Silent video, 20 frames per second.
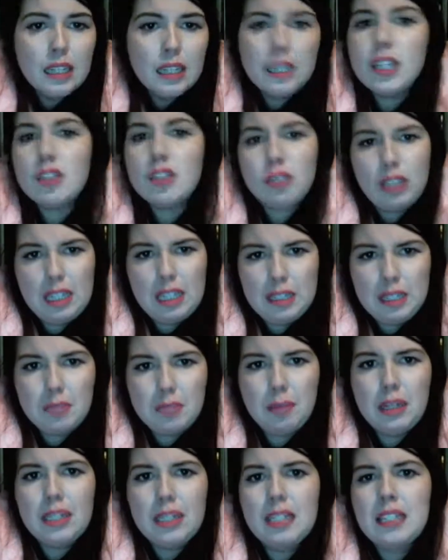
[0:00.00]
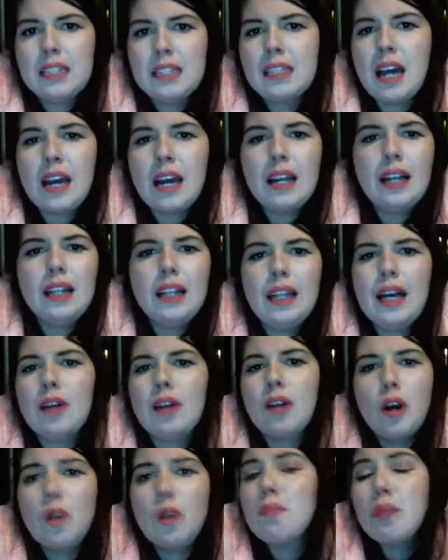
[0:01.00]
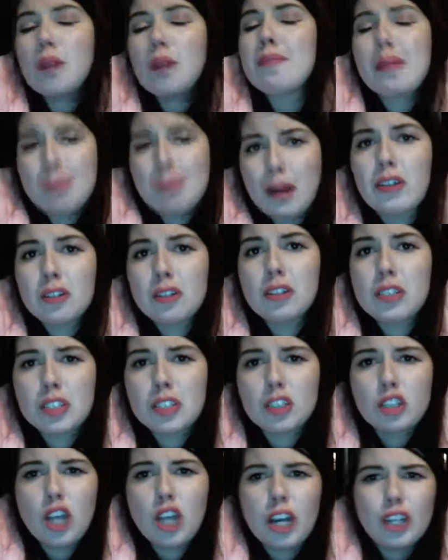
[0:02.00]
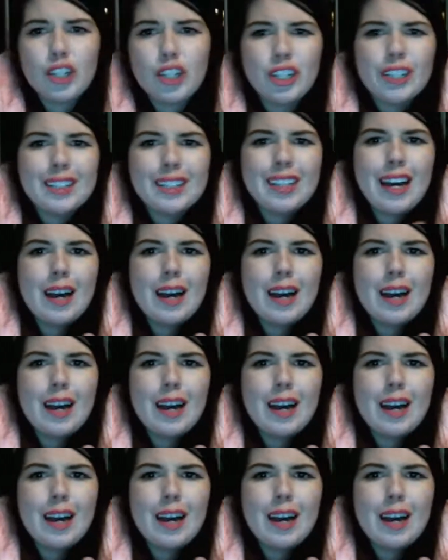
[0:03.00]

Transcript: He's released, but he's not allowed home per my mother's instructions.